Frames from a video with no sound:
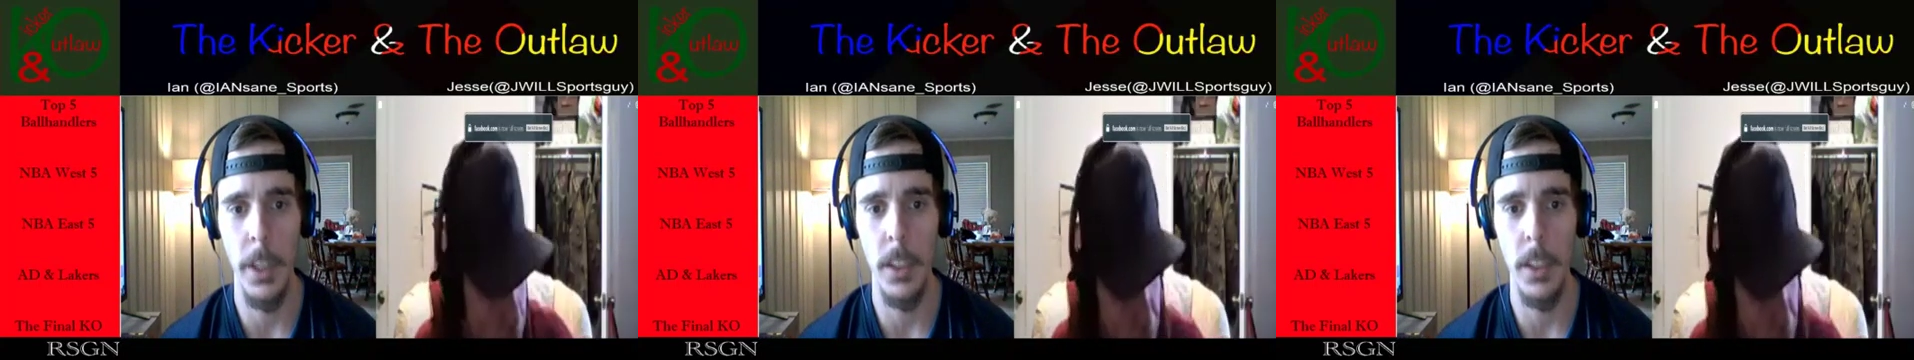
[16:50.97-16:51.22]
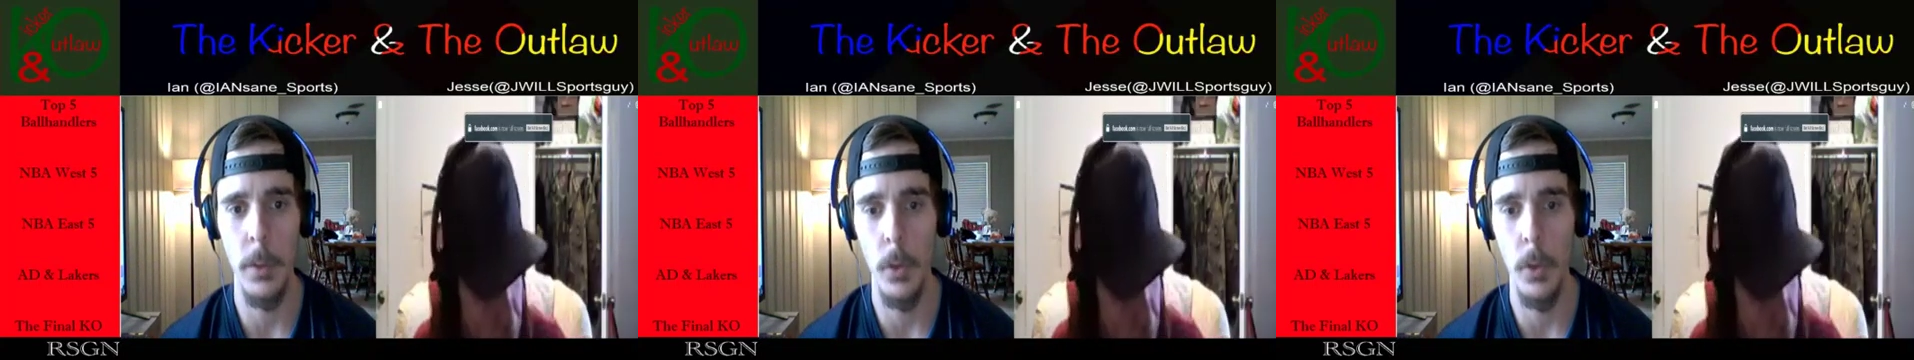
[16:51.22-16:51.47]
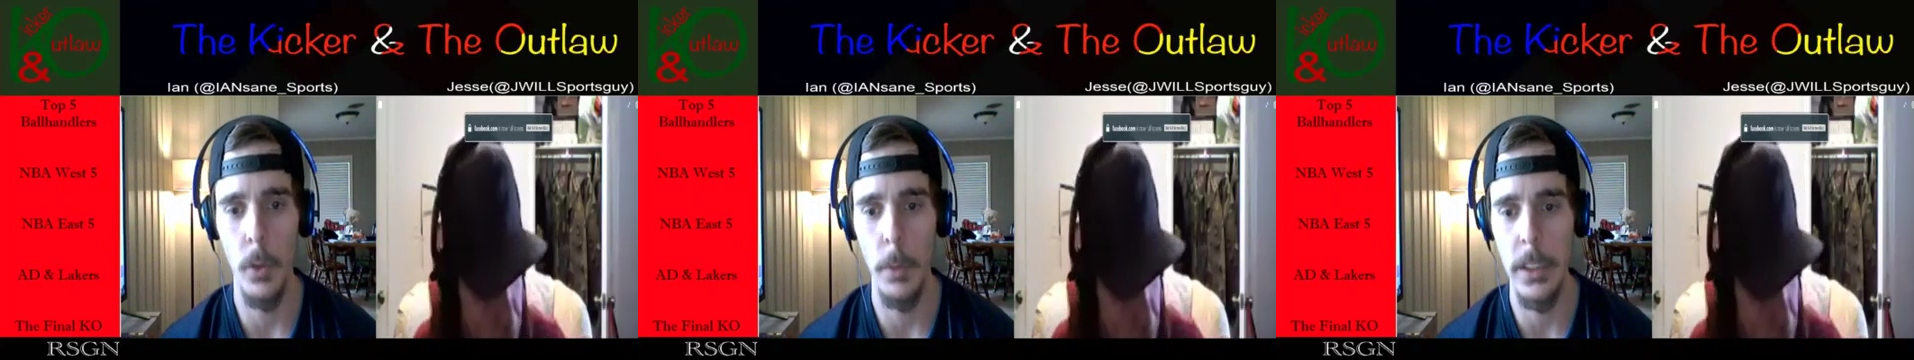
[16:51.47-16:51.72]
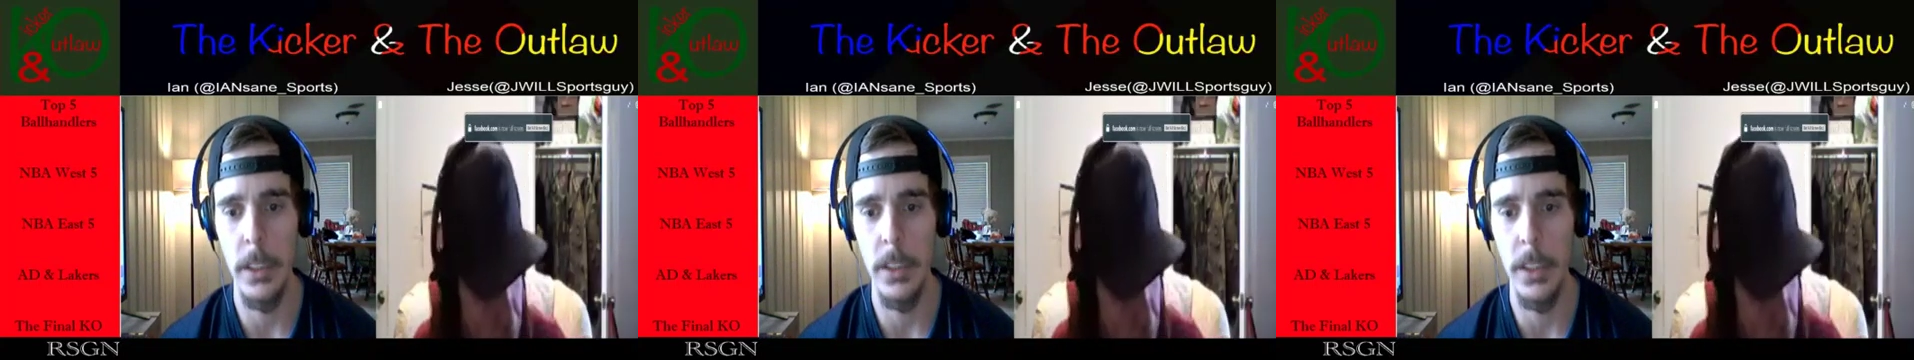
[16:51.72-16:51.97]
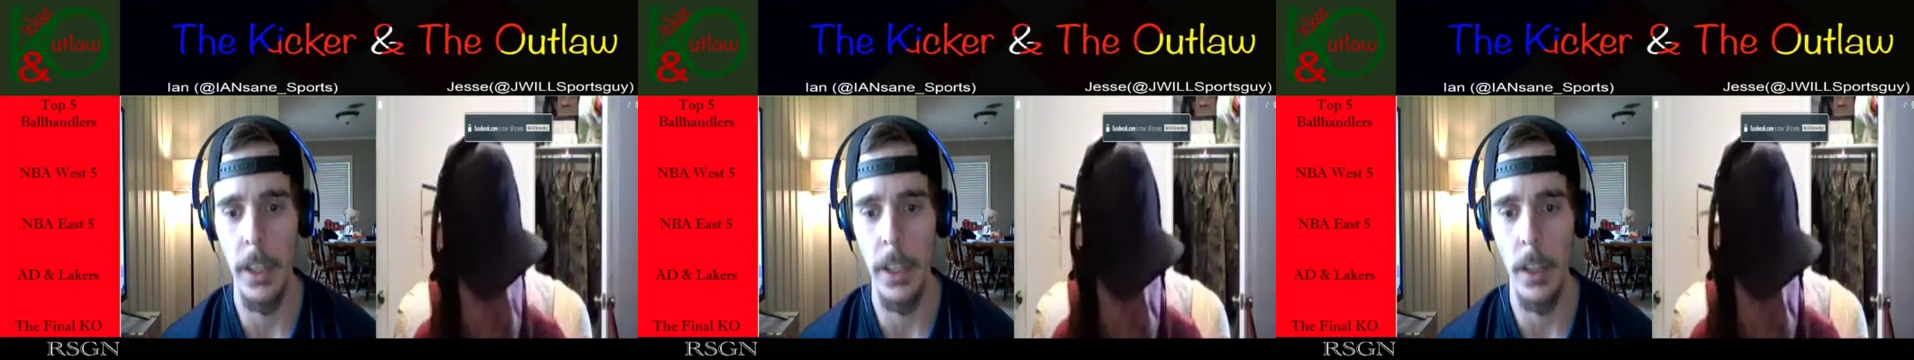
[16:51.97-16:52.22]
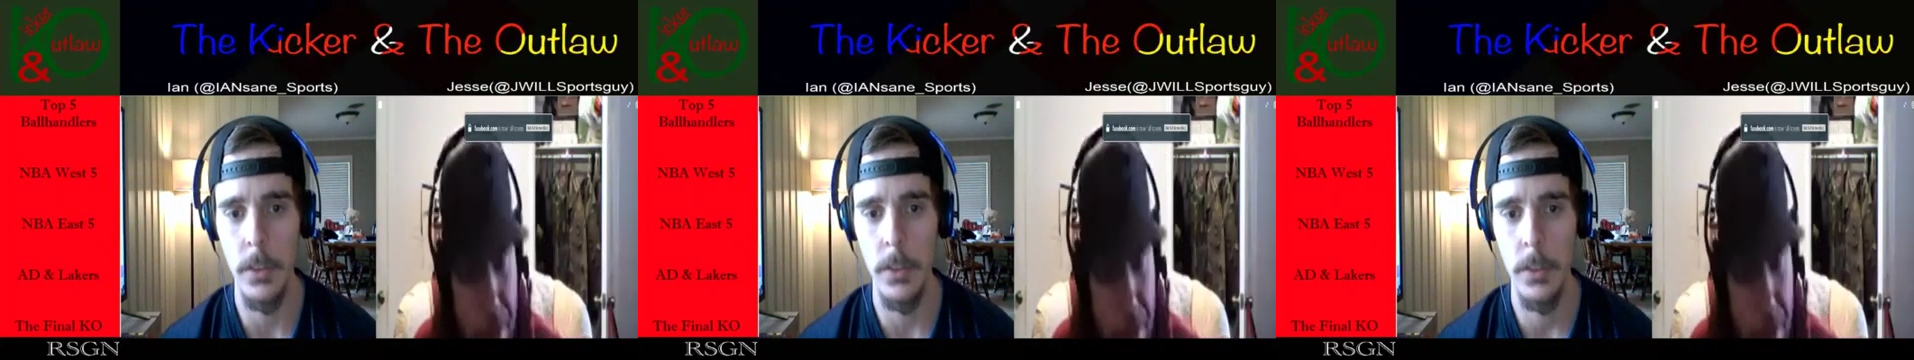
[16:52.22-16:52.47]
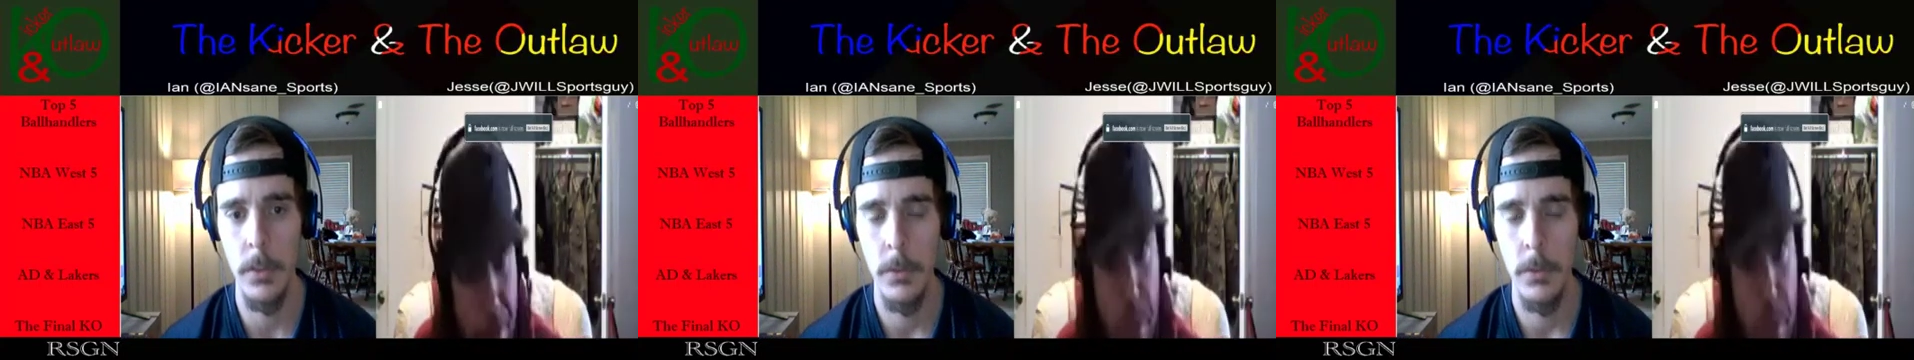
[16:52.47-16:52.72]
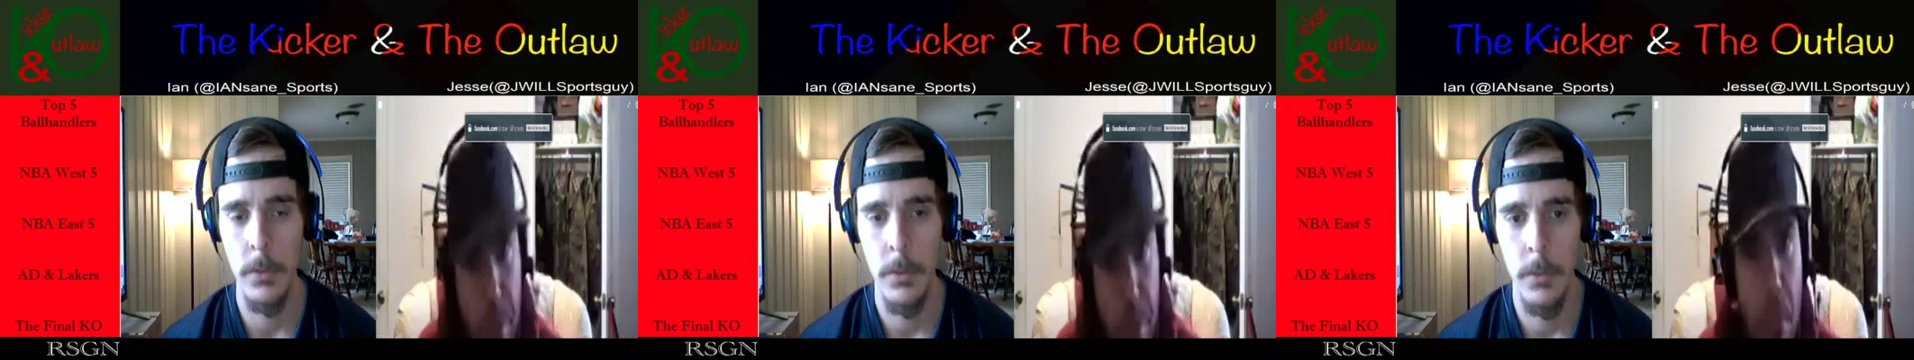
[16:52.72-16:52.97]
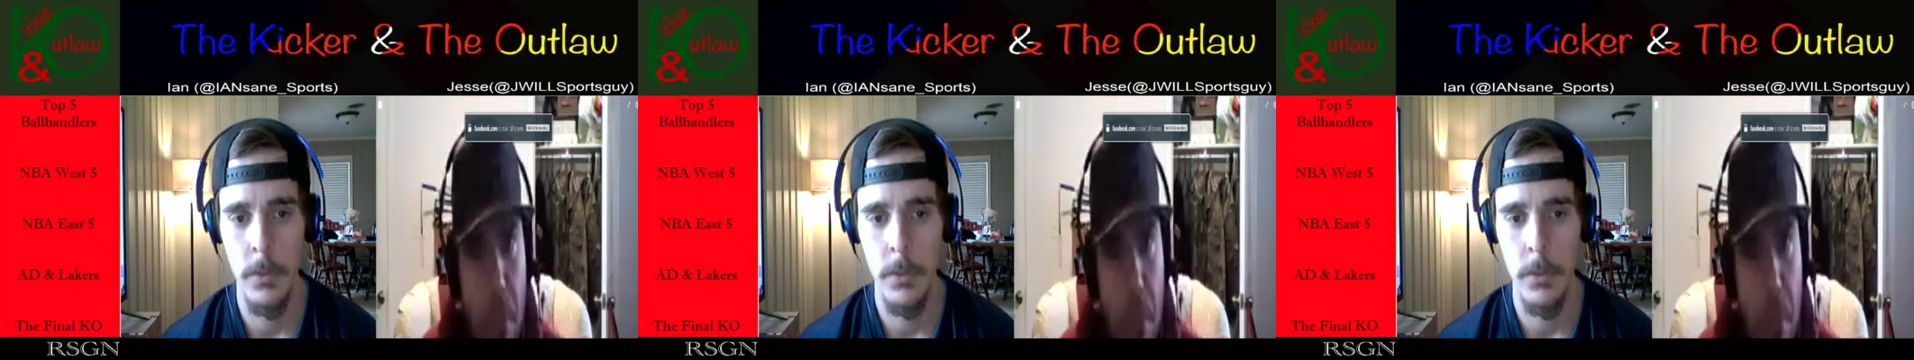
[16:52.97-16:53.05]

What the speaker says: backup quarterbacks in Dallas.